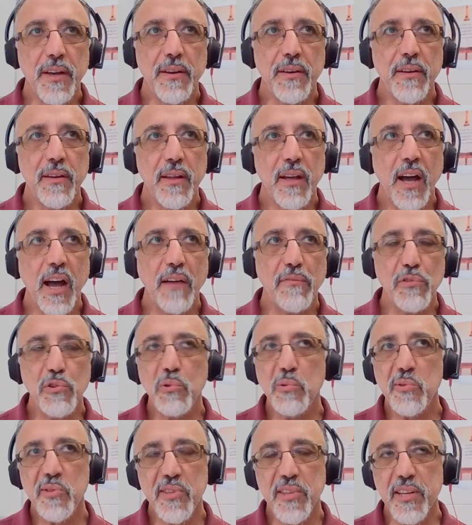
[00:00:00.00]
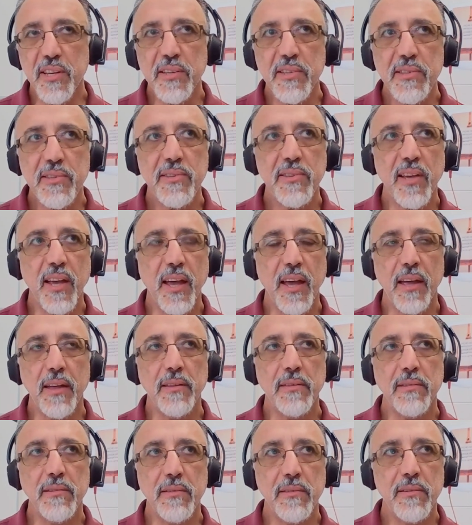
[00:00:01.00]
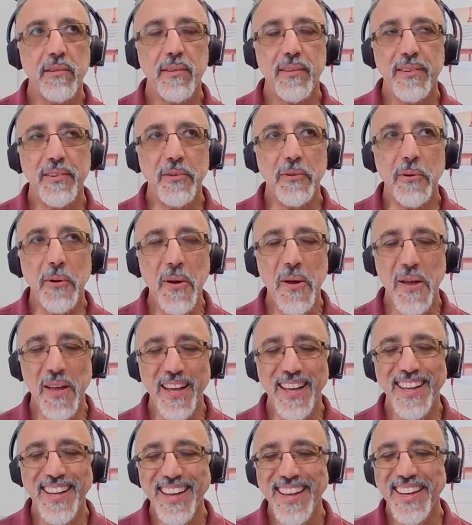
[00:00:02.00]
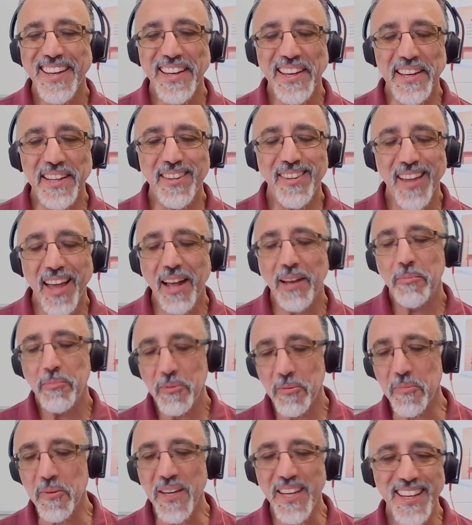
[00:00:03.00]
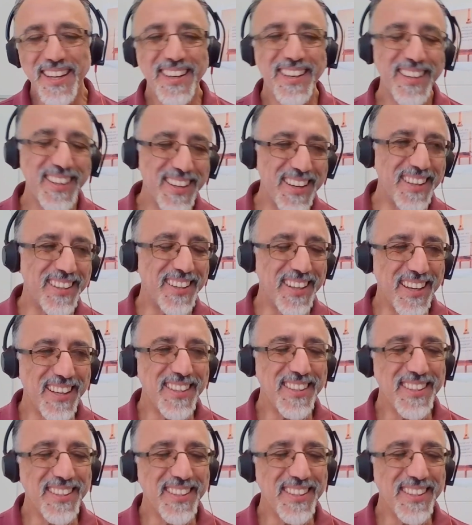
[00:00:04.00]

And I've used this, and, it helped me. And